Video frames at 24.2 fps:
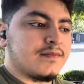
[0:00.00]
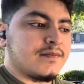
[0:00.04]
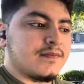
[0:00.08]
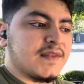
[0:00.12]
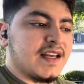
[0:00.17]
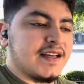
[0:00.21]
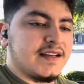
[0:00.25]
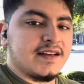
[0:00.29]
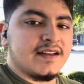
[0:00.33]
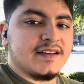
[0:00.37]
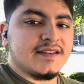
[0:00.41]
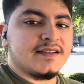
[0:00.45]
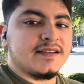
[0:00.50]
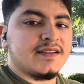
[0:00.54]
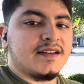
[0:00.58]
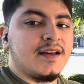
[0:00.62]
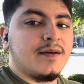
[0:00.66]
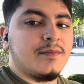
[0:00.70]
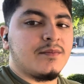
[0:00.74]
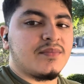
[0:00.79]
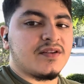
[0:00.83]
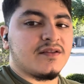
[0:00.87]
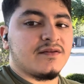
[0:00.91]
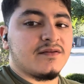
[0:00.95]
I guess
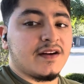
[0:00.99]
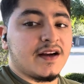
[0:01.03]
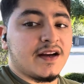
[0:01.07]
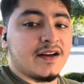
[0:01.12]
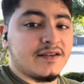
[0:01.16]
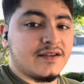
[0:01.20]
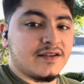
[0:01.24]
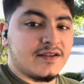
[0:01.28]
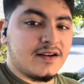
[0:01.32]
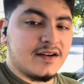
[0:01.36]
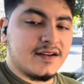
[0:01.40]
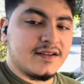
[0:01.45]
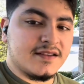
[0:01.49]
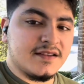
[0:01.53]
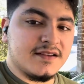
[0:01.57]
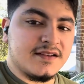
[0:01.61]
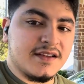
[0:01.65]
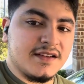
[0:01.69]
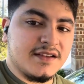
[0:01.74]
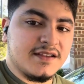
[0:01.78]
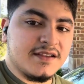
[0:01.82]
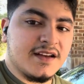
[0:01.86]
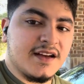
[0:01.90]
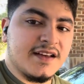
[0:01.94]
provide the content
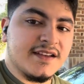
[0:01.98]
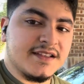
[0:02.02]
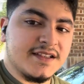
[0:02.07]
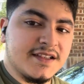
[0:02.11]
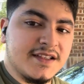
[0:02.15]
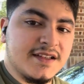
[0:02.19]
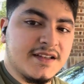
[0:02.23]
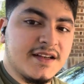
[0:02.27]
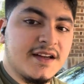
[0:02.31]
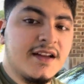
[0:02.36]
that you guys need.